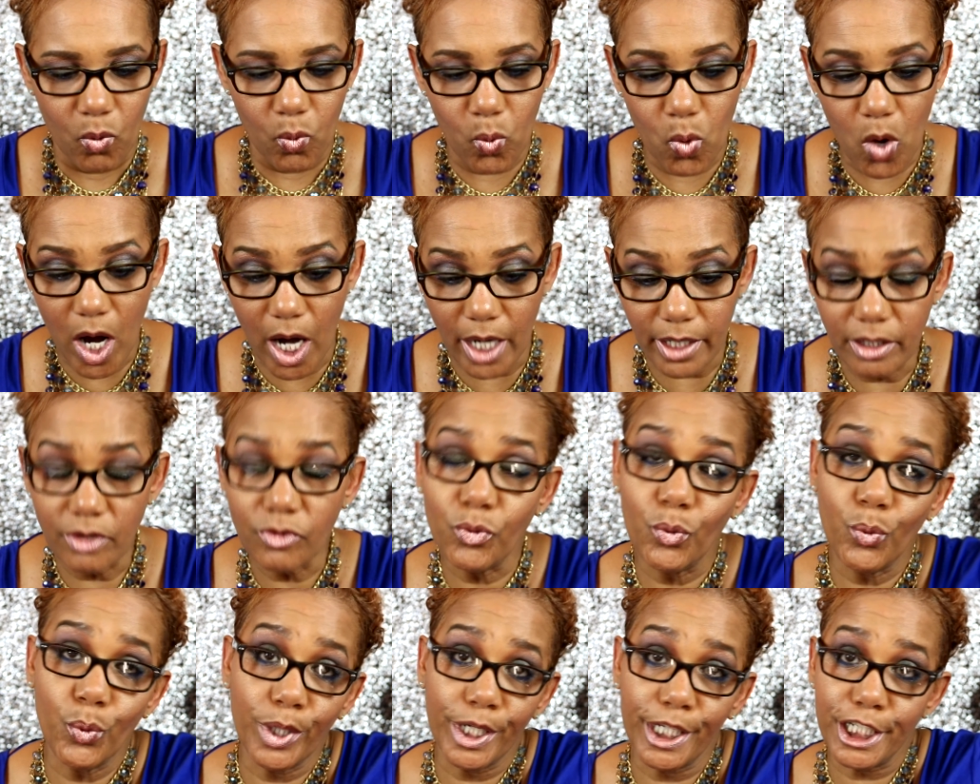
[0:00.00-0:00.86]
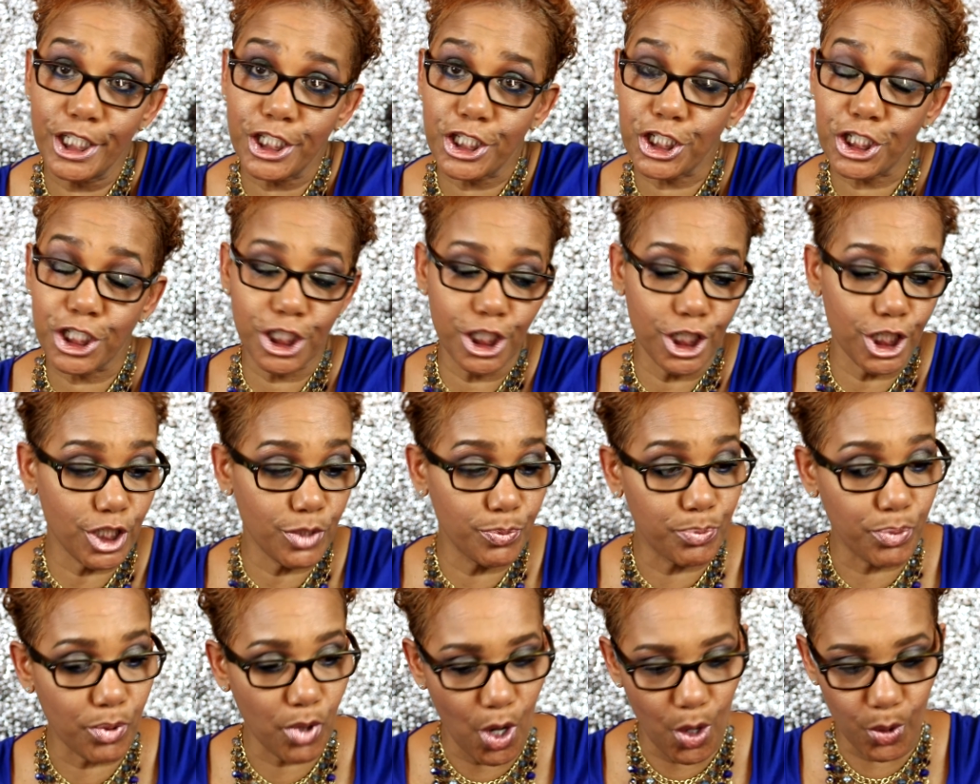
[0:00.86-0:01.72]
one of which is
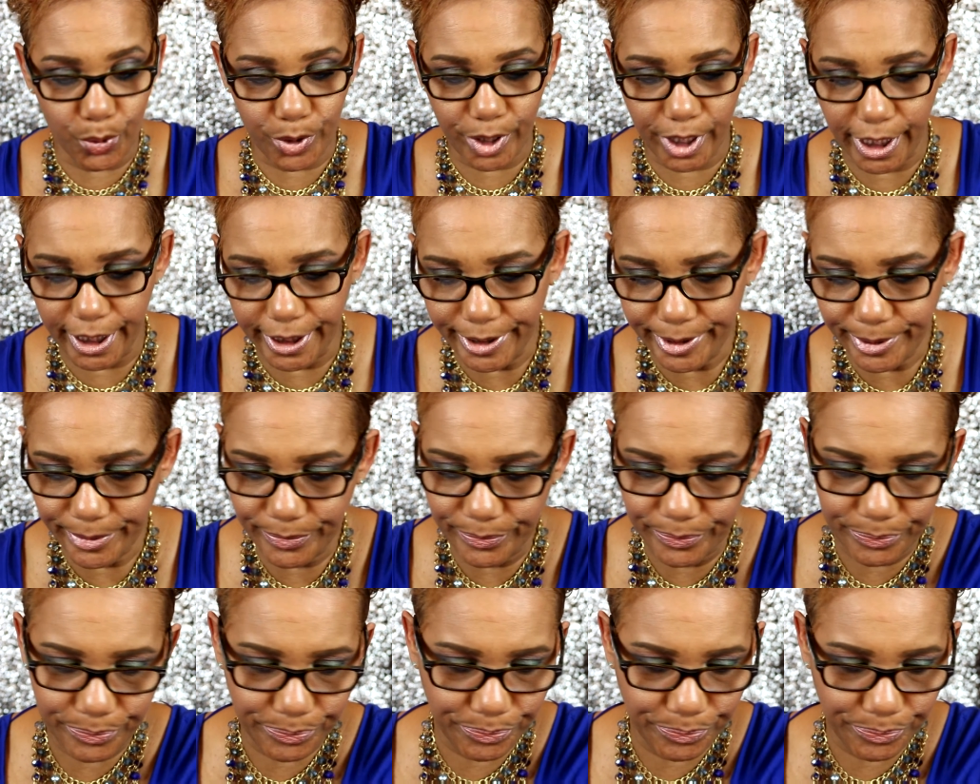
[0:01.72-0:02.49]
broken,